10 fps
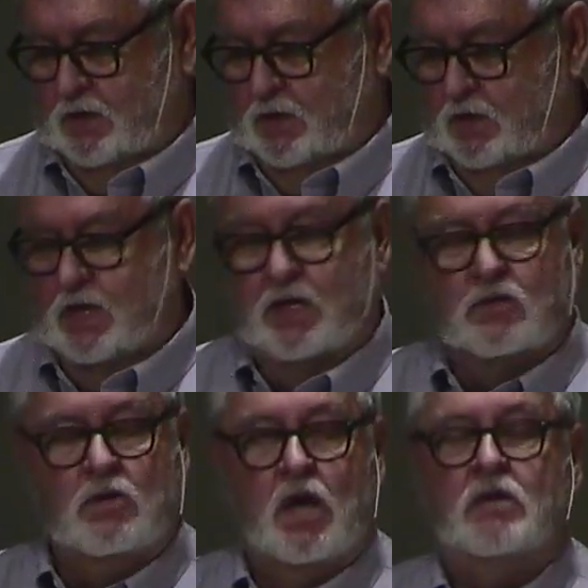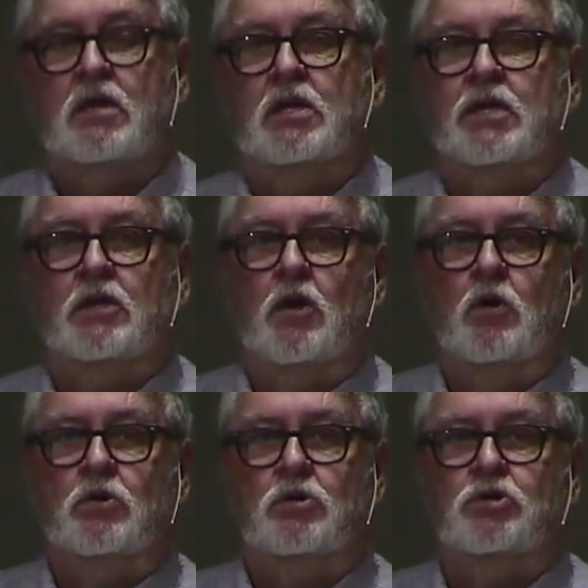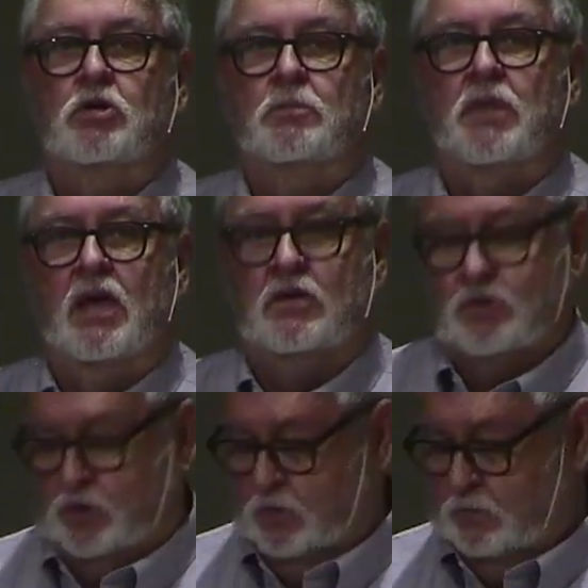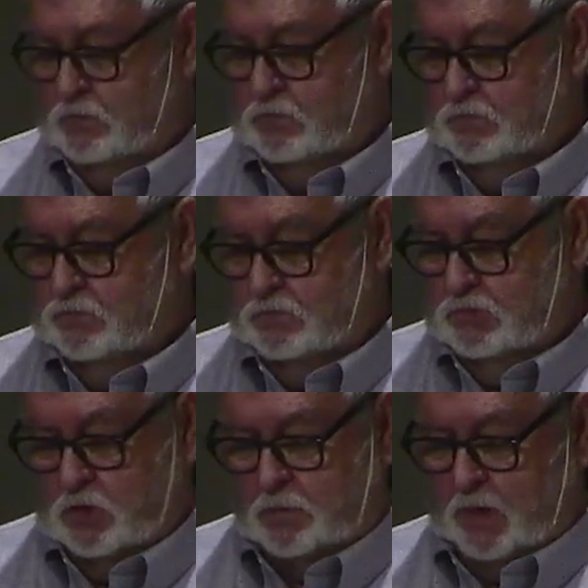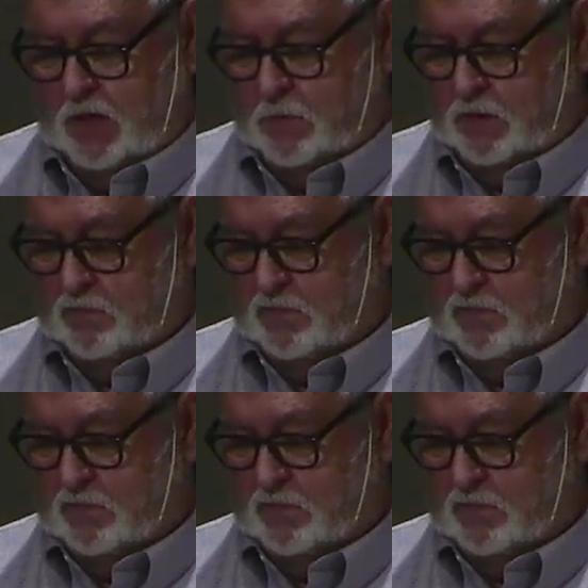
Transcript: That is not taking ownership, that is just blaming.